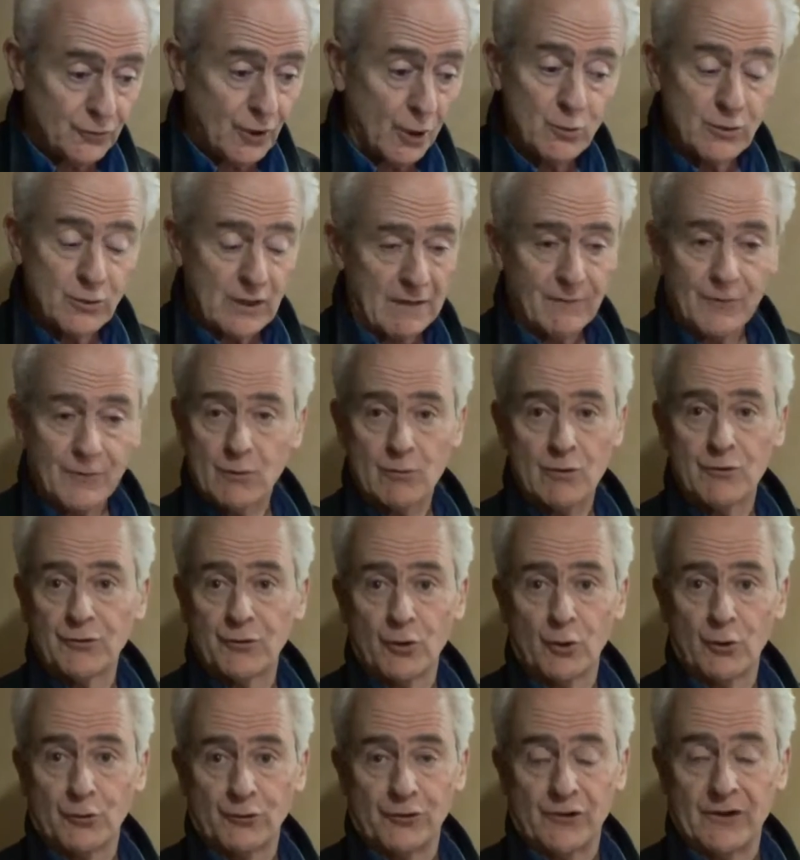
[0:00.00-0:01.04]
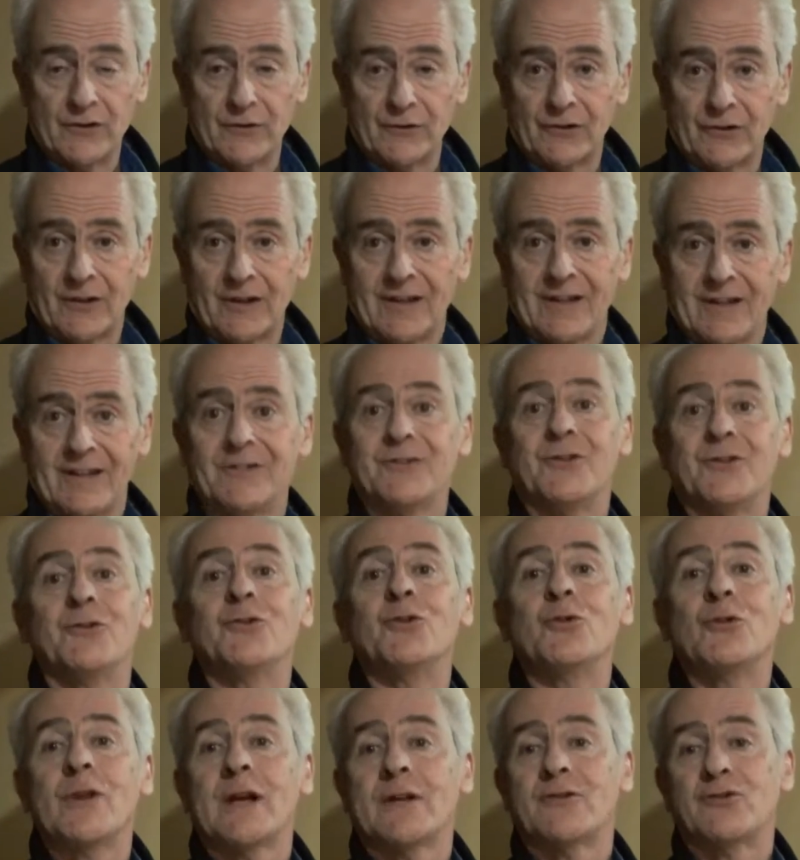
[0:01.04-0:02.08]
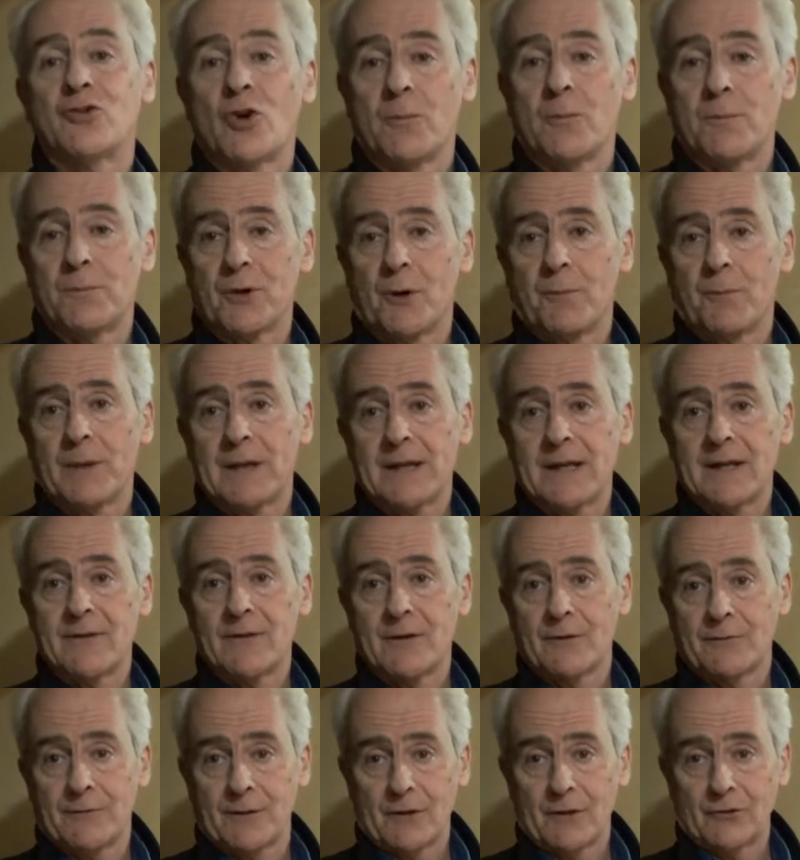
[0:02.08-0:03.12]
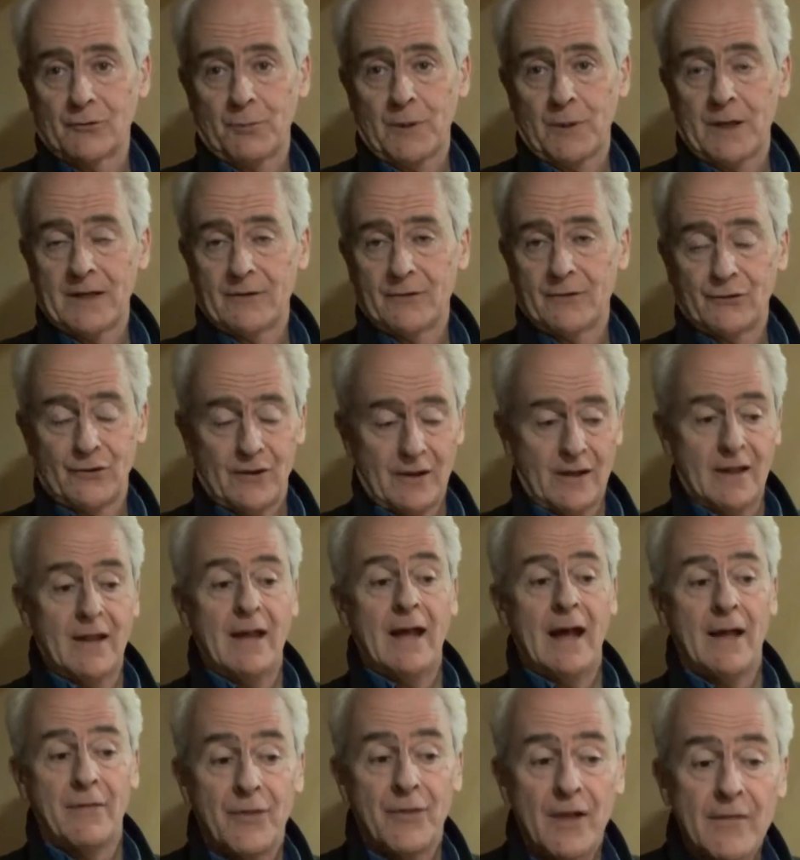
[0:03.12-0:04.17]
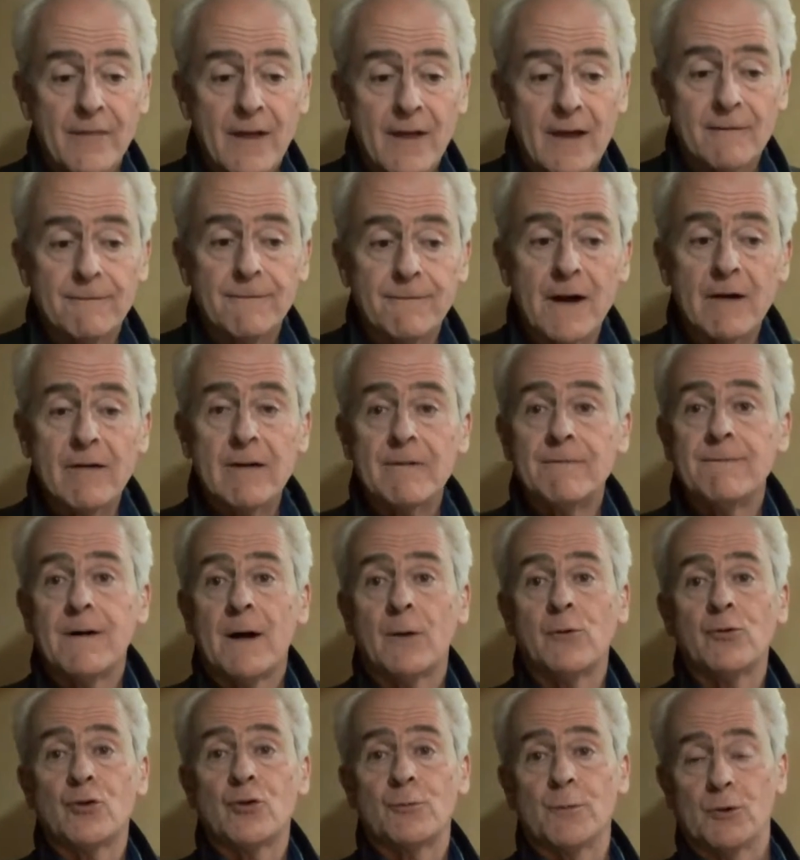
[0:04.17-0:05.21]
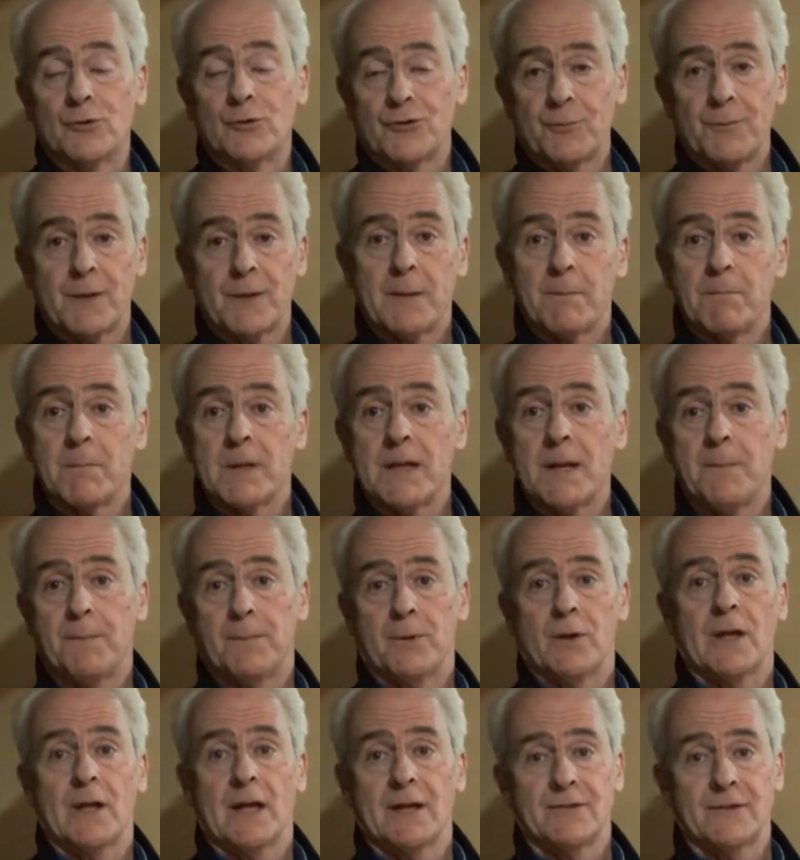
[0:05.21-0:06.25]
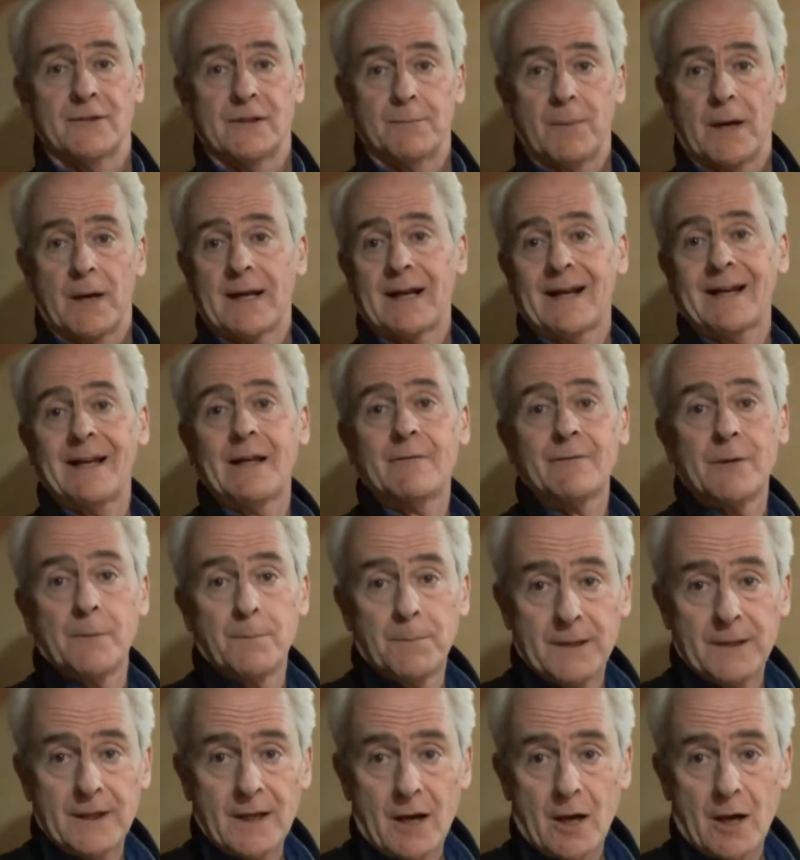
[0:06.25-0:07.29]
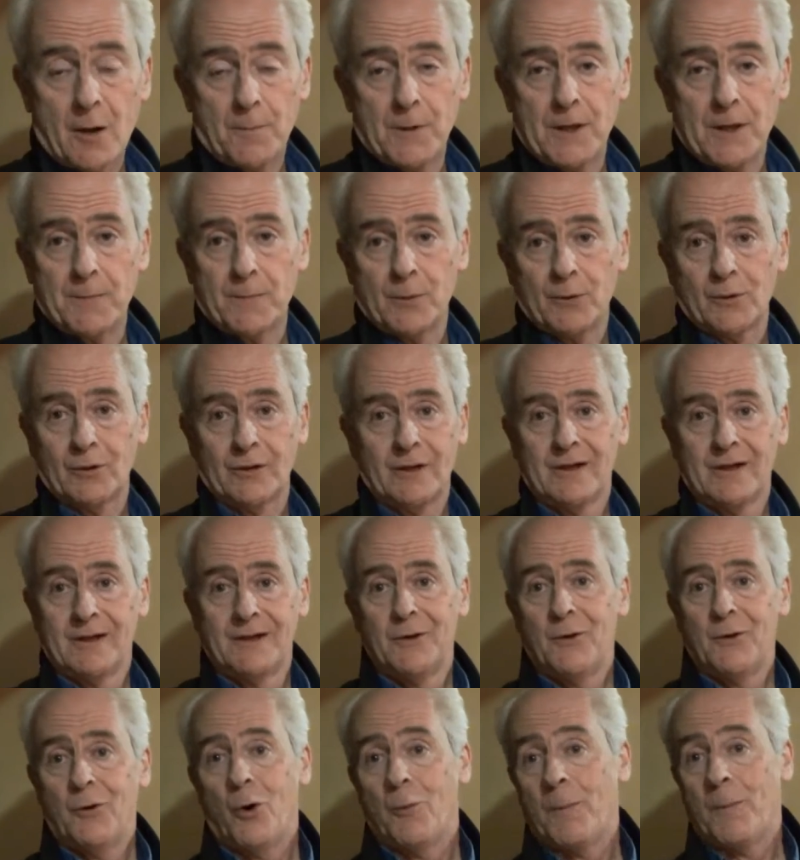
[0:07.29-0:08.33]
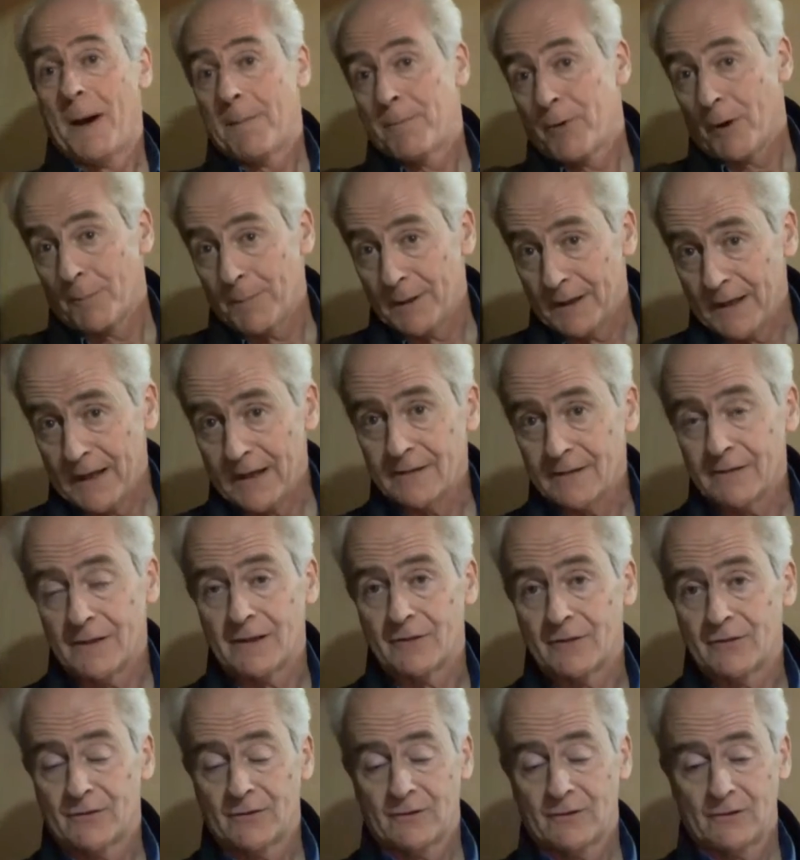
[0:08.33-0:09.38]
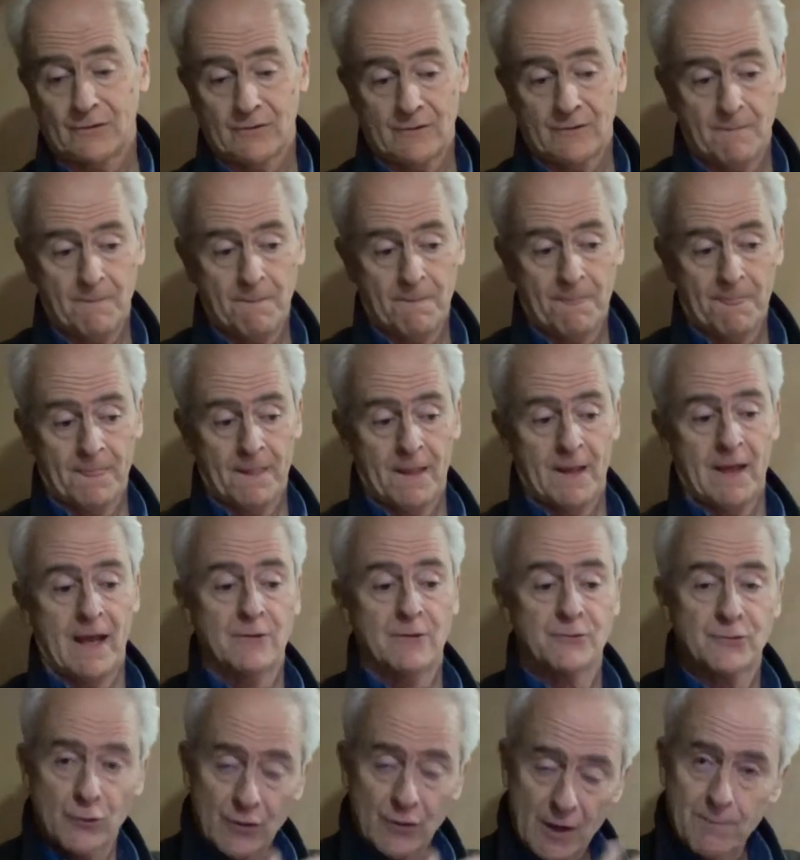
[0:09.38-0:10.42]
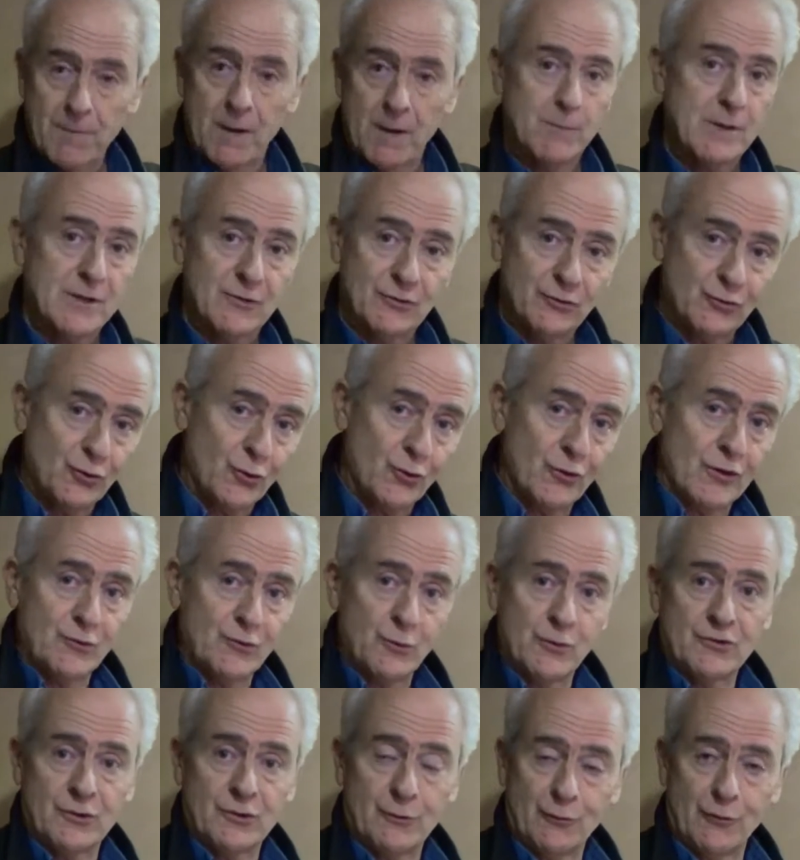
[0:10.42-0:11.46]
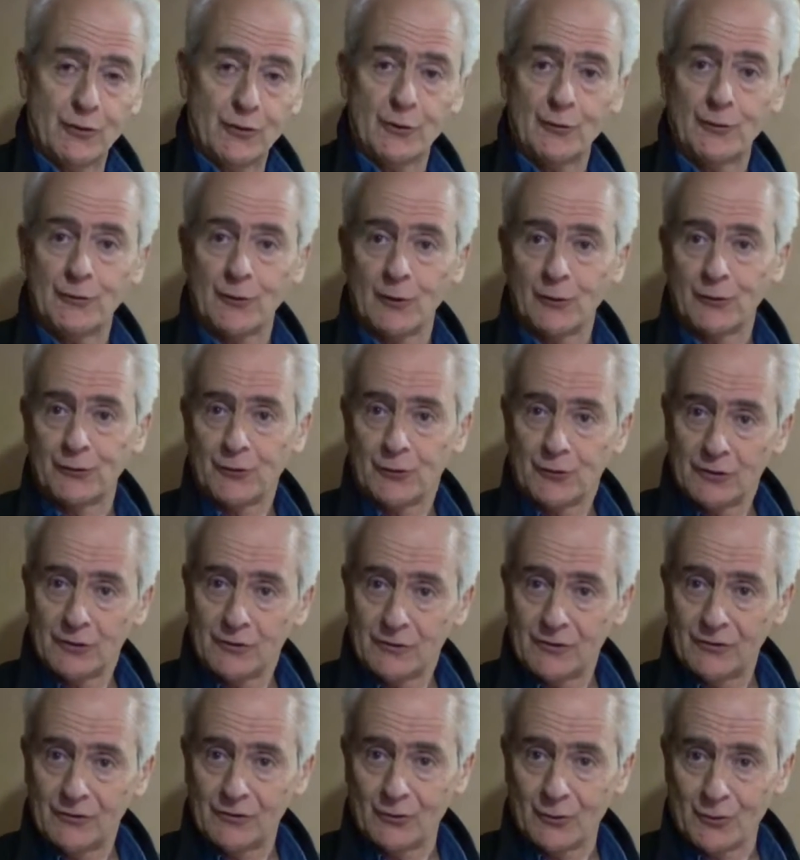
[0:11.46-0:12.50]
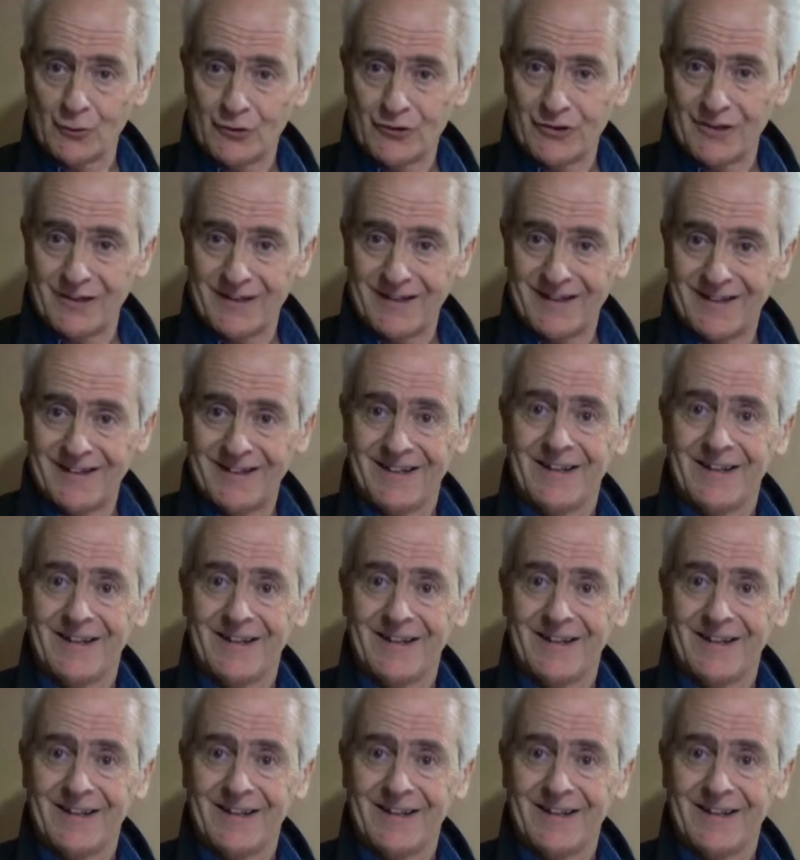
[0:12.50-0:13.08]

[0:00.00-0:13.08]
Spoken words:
don't have the resources to do their job properly in the first place. And then they're very vulnerable to being manipulated by clever PR people or by propagandists. And so they publish stories which are full of falsehood and distortion.